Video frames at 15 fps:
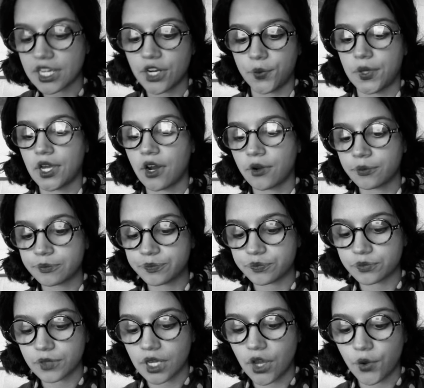here
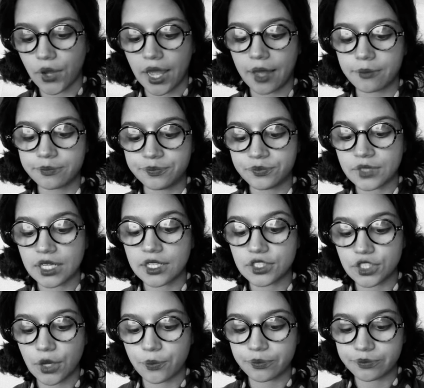we go. Okay,
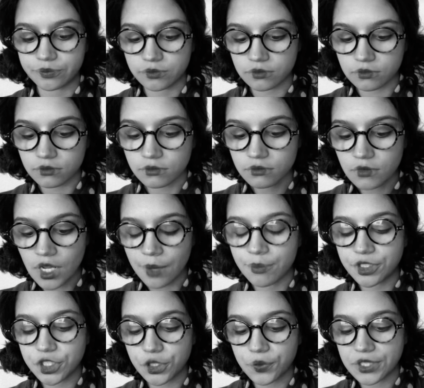so
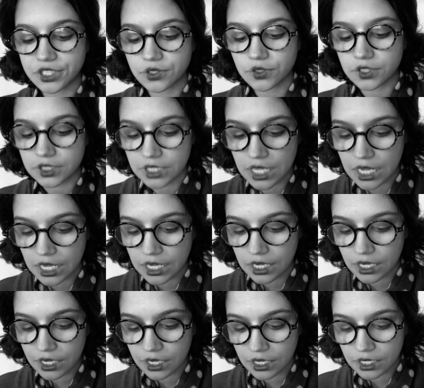Mr. Crystals,
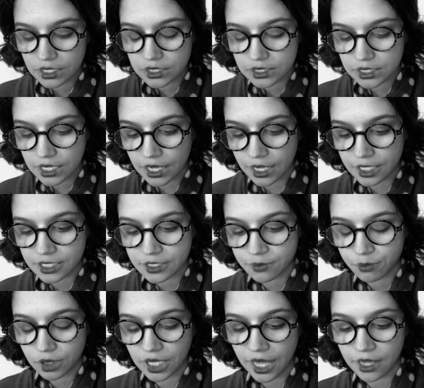today's
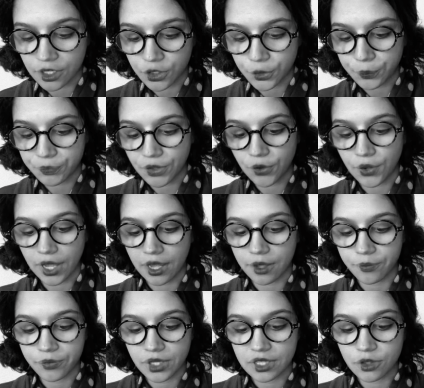planner.
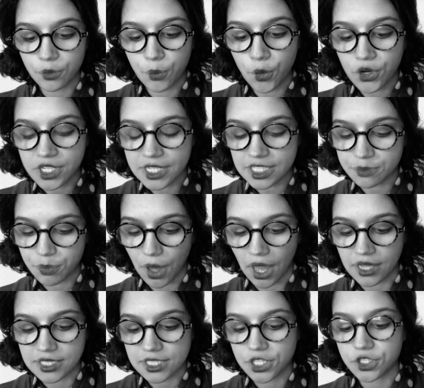Okay, the morning has
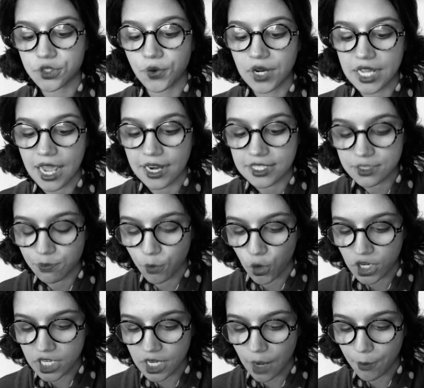passed. He's already had his
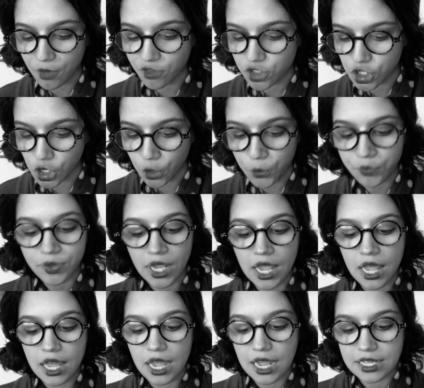morning cup of joe,
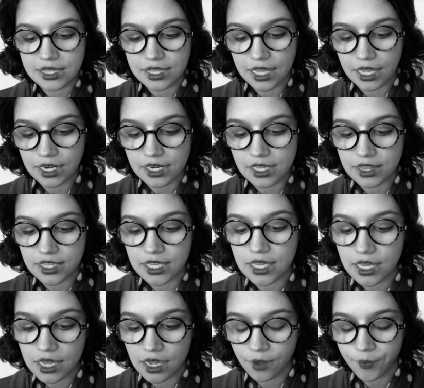and then
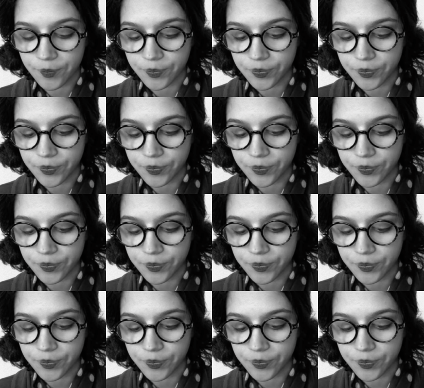the